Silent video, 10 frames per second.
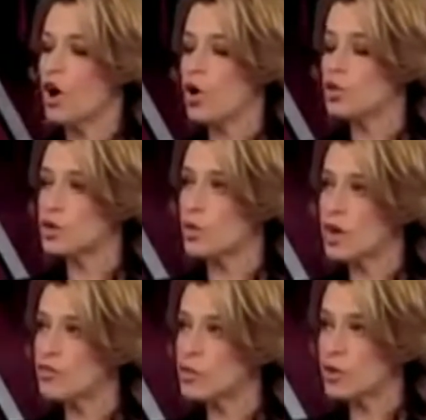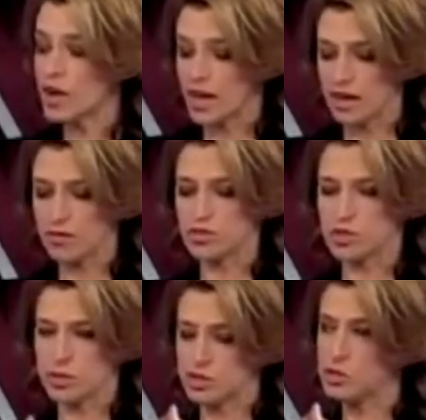Hold it away from your head,
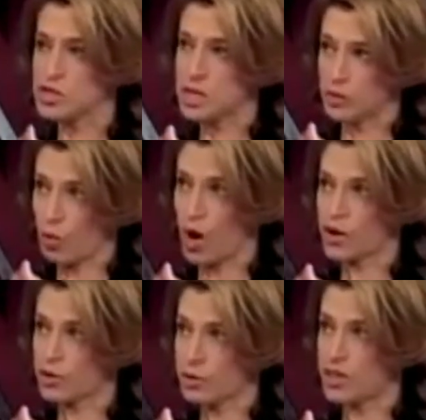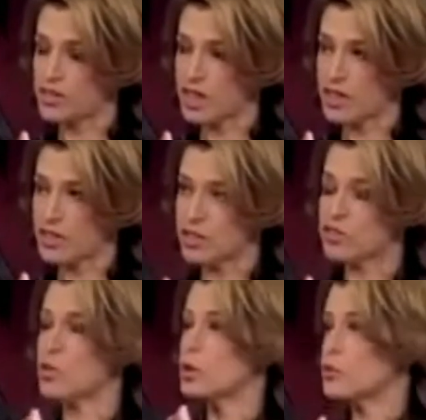which means using a wired piece like
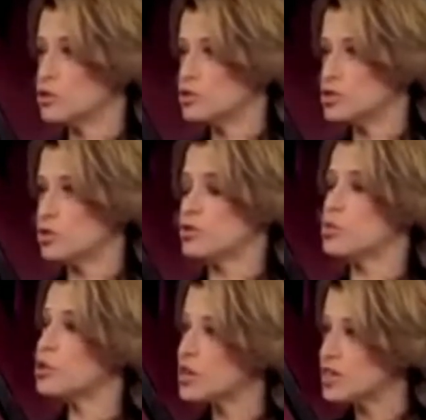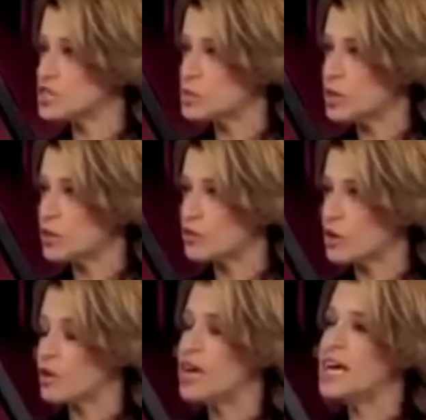this or a Bluetooth, or put it on
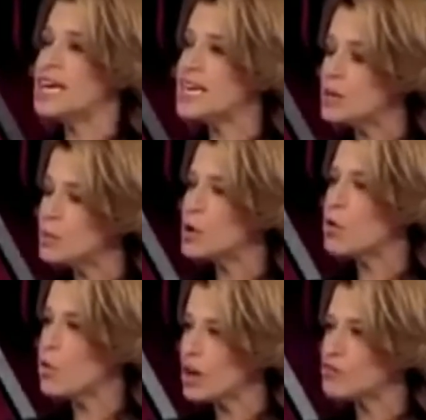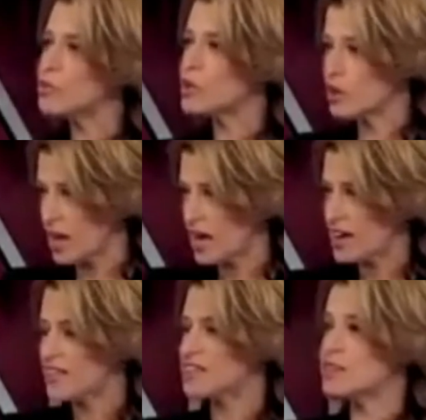speakerphone. Keep it away from your
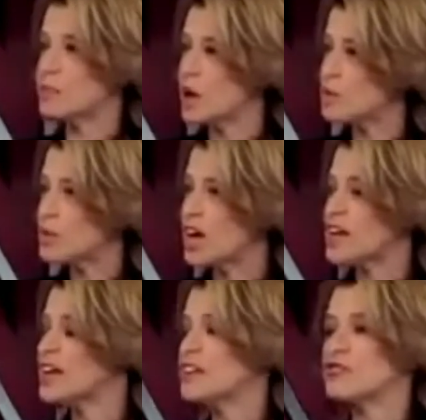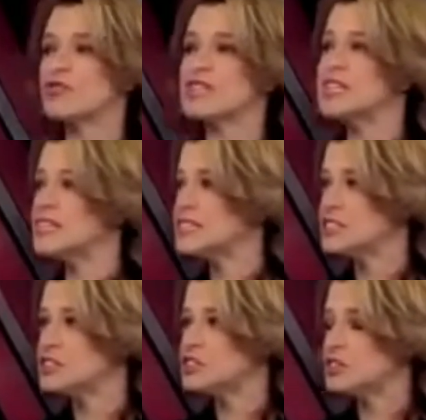head. That's the bottom line, and it's really
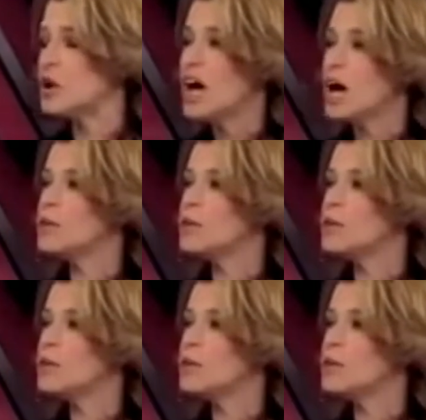easy to do.